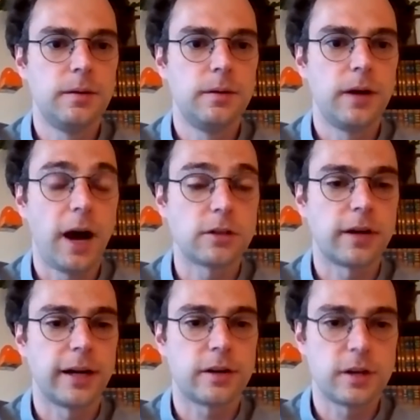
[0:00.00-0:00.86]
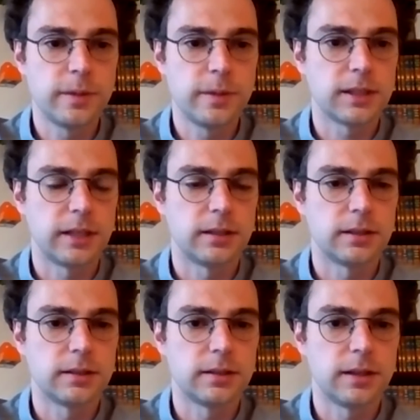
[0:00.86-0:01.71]
outright criminal
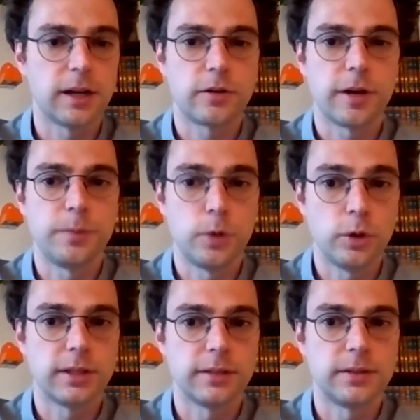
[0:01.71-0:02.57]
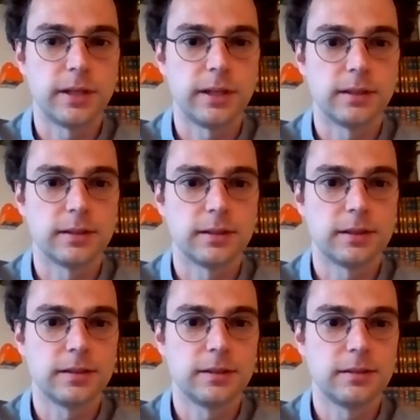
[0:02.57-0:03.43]
sentence, outright punitive
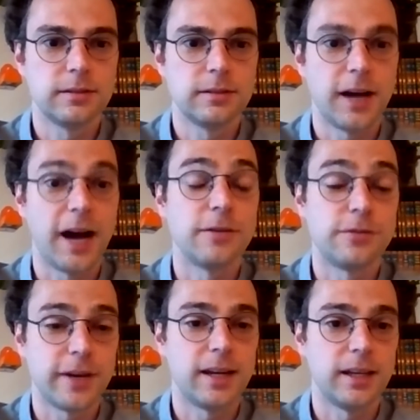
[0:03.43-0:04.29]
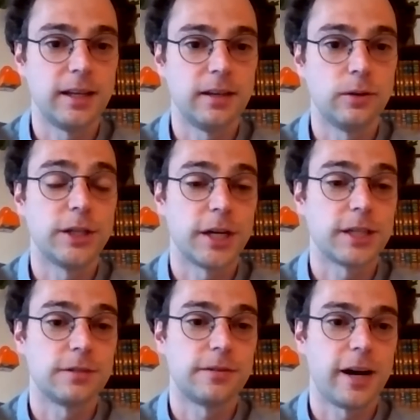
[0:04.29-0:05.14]
sentence, unfairly or
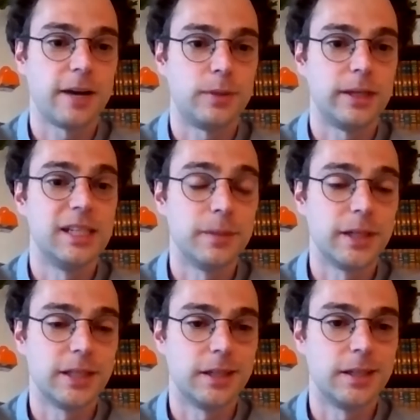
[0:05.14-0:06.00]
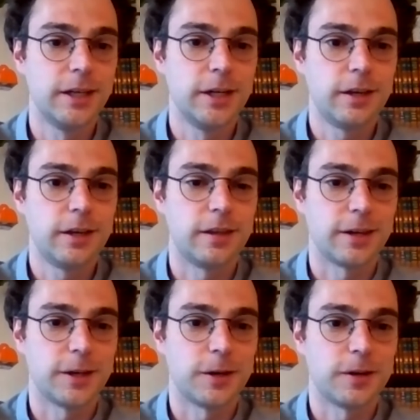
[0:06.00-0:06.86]
unjustifiably limited
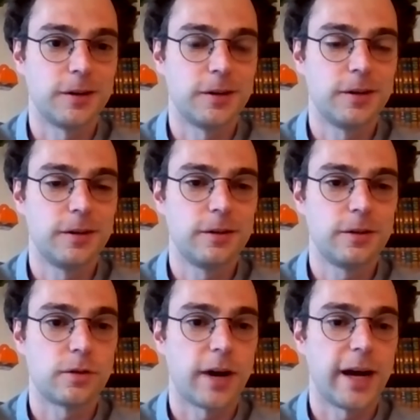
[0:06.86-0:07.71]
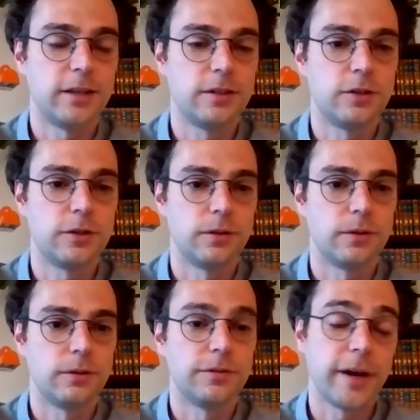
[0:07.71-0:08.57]
the right
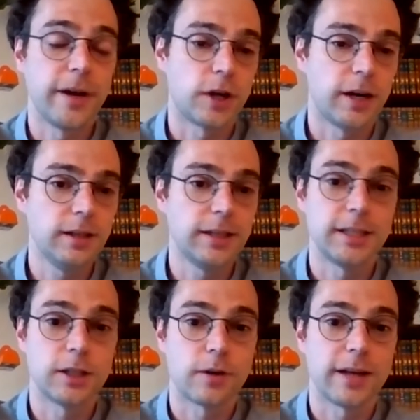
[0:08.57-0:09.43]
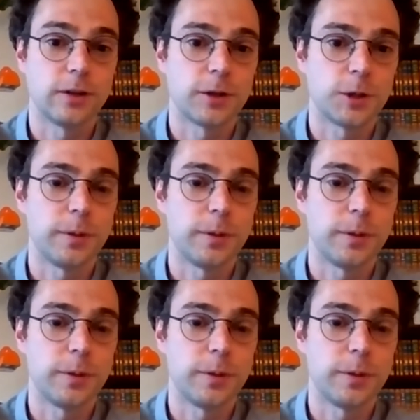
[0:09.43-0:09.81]
to a fair trial and the right not to be